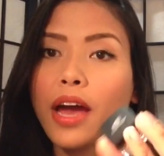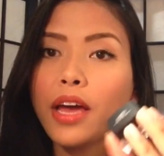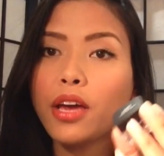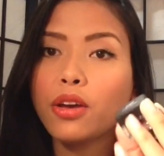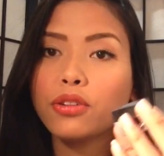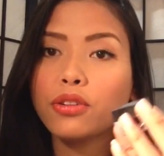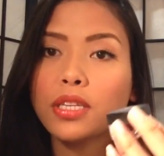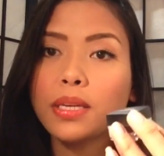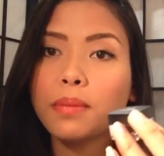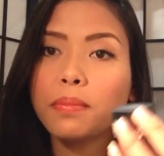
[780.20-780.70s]
I
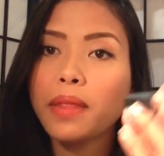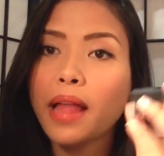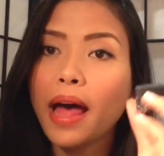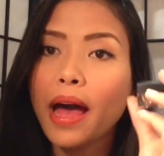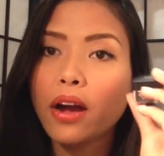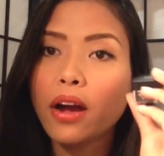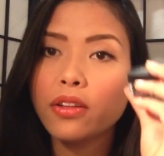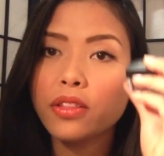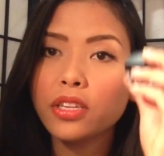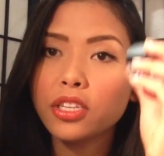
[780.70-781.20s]
use the
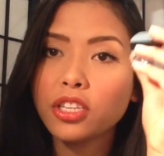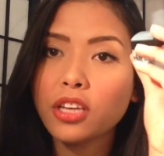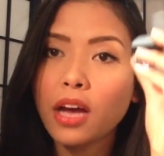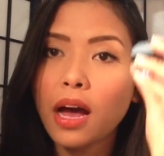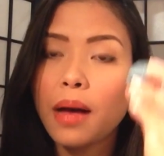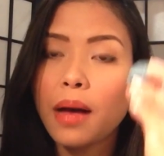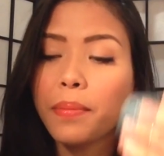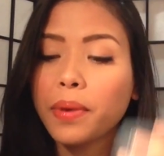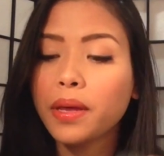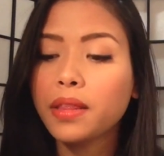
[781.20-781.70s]
black on the
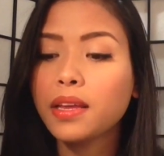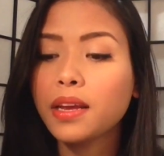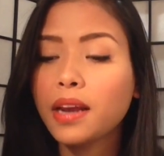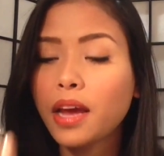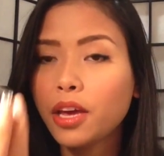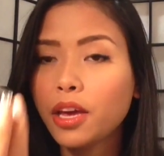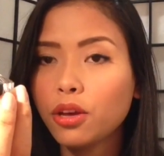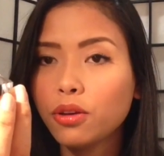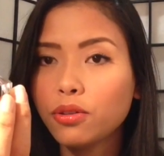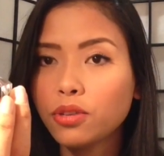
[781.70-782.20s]
top, and then
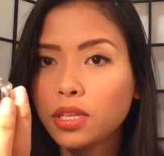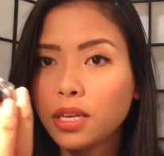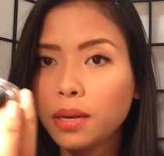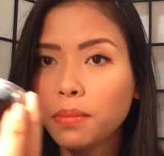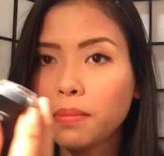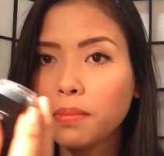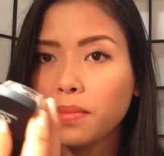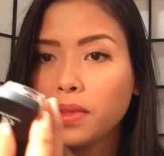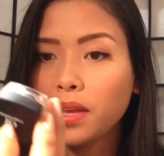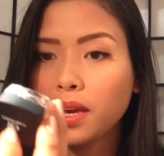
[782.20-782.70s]
I use
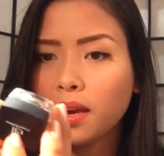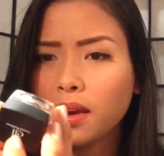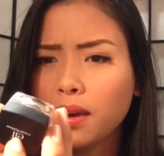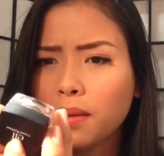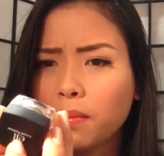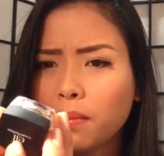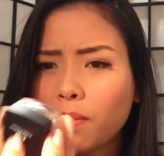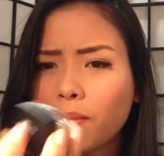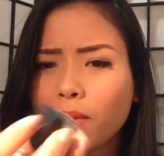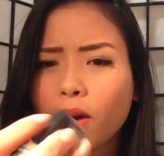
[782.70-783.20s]

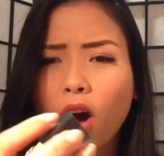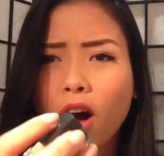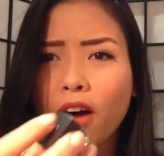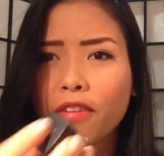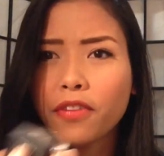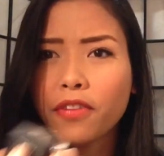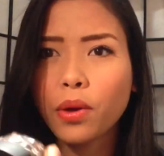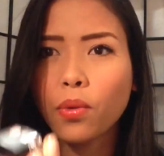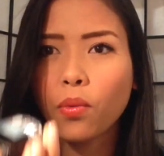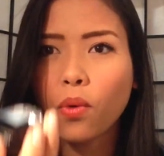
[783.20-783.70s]
the
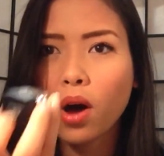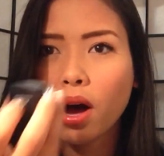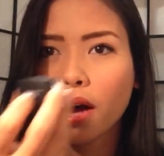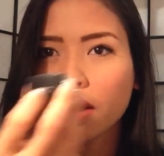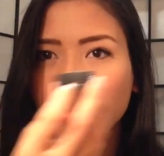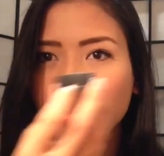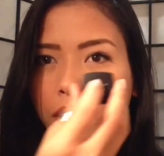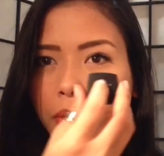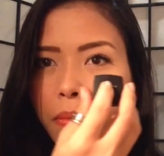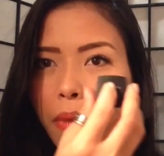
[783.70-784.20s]
coffee
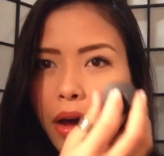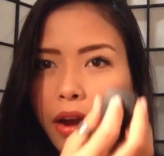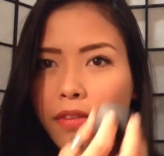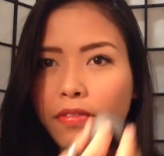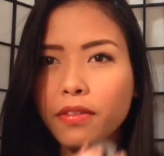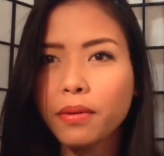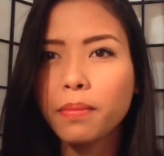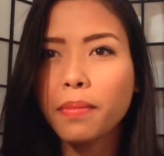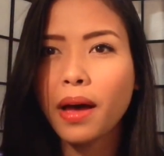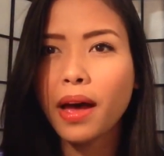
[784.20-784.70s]
one on the
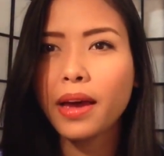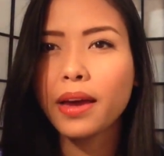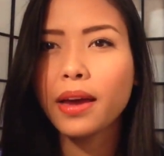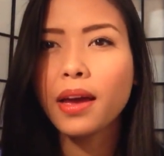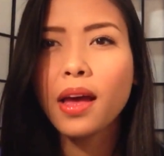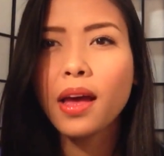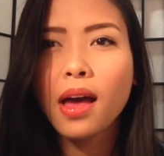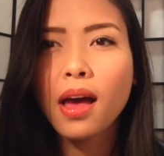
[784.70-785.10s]
bottom of my